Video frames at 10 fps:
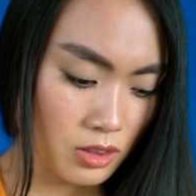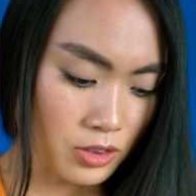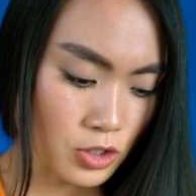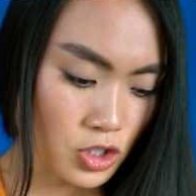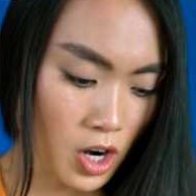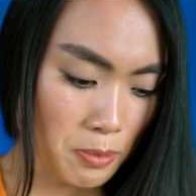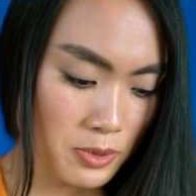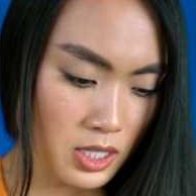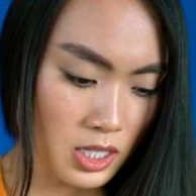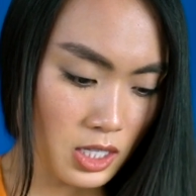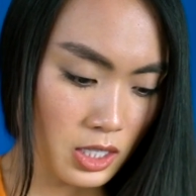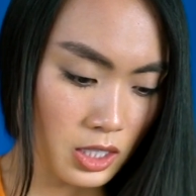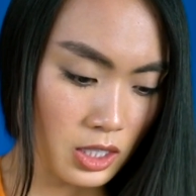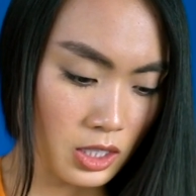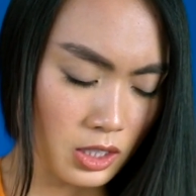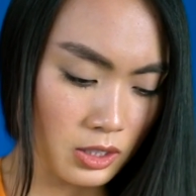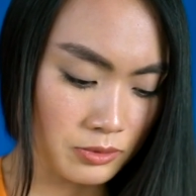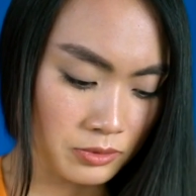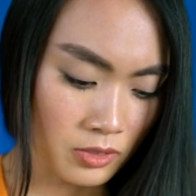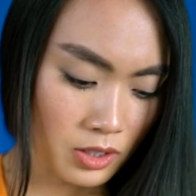the sharpening,
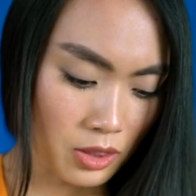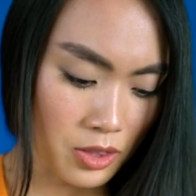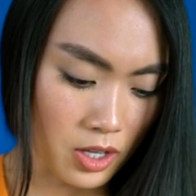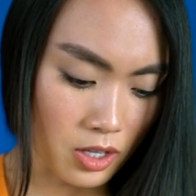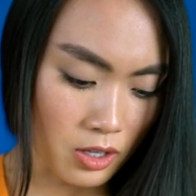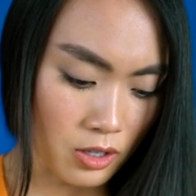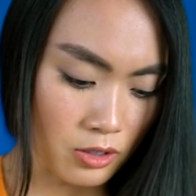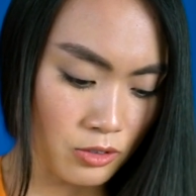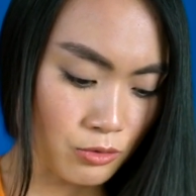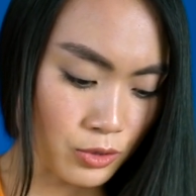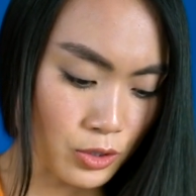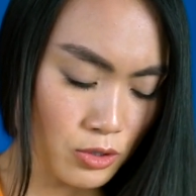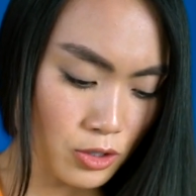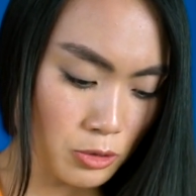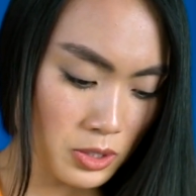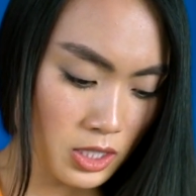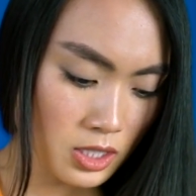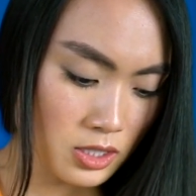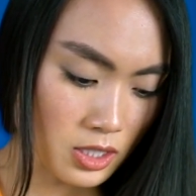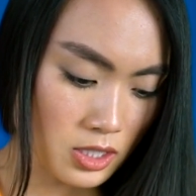the reduced
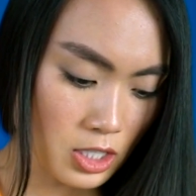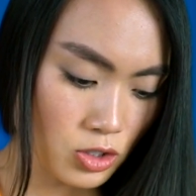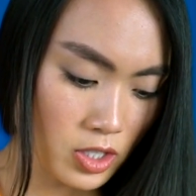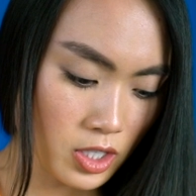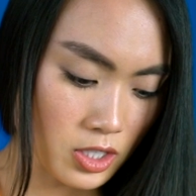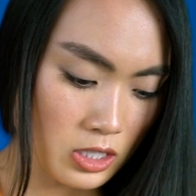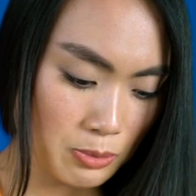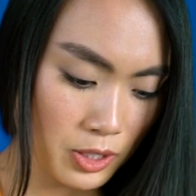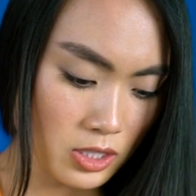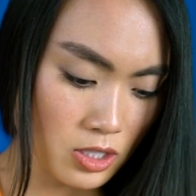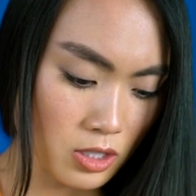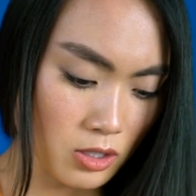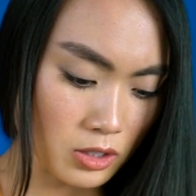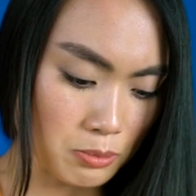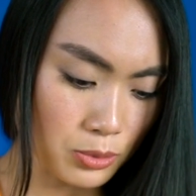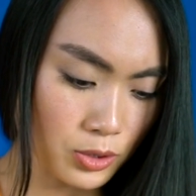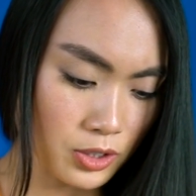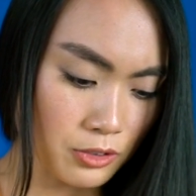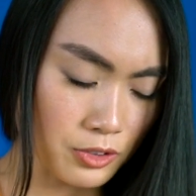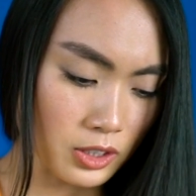luminance, etc., the split tone, the
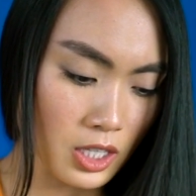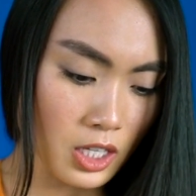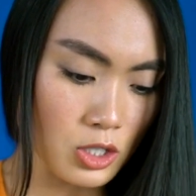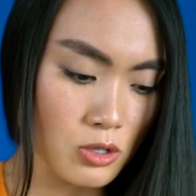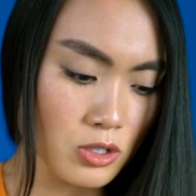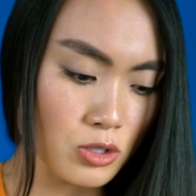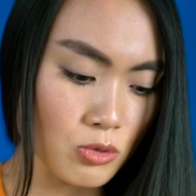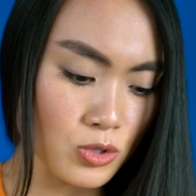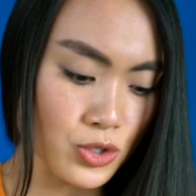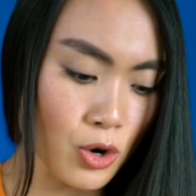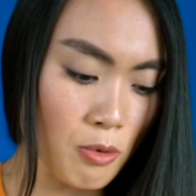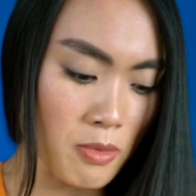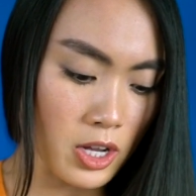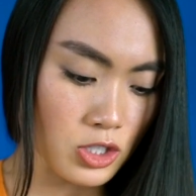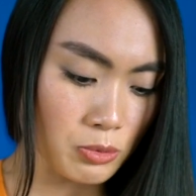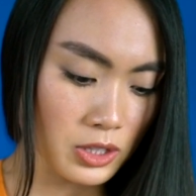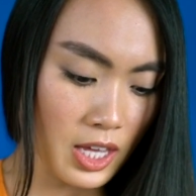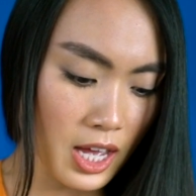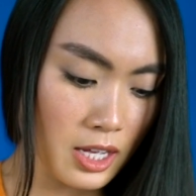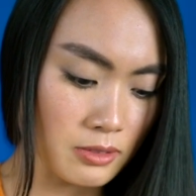blur, vignette. You could do so much with
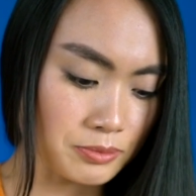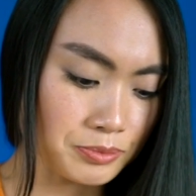that.